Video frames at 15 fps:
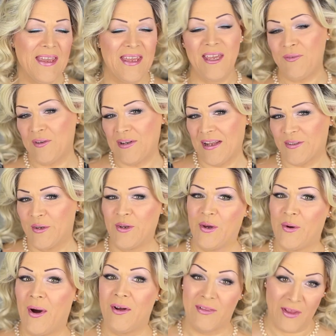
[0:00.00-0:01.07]
If you'd like to
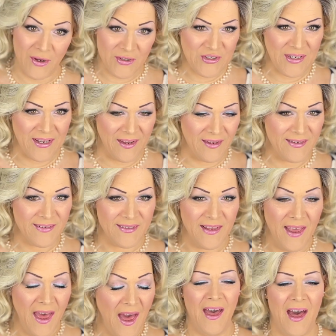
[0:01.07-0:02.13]
know how long she is,
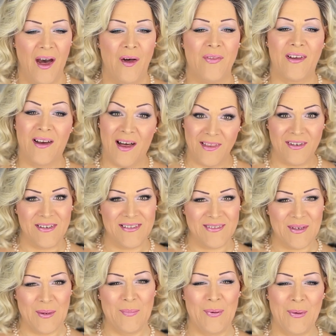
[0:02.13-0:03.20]
how the color is
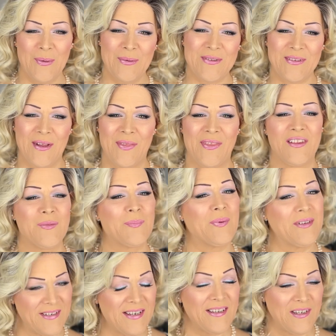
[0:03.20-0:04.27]
composed on this
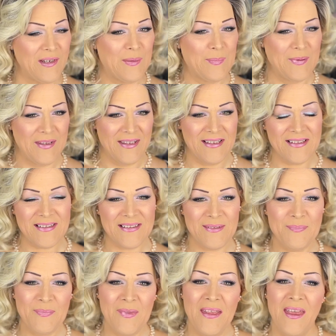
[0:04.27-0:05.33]
particular piece,
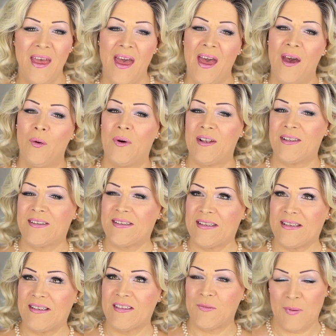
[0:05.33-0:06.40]
what
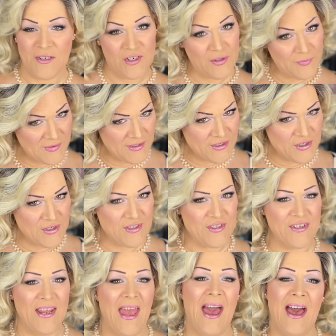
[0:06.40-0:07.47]
special features
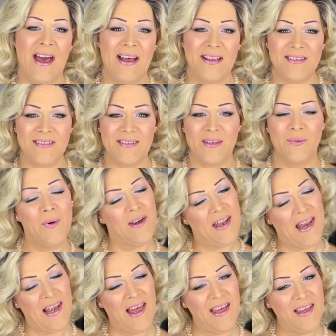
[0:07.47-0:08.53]
she has, what
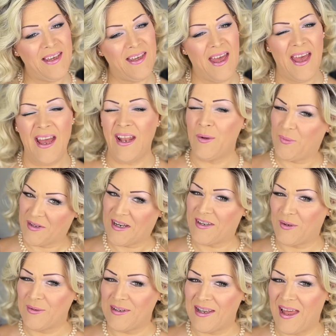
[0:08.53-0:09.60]
I like and what I
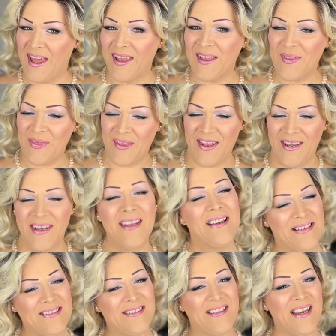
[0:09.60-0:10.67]
don't like, then
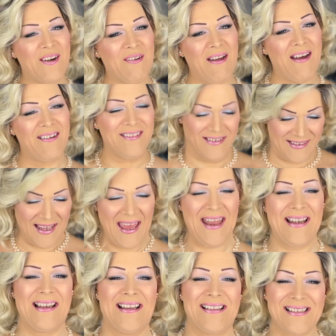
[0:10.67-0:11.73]
stick around
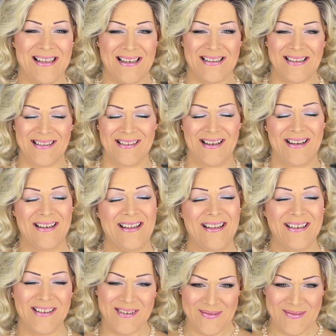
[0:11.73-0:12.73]
and let's get started.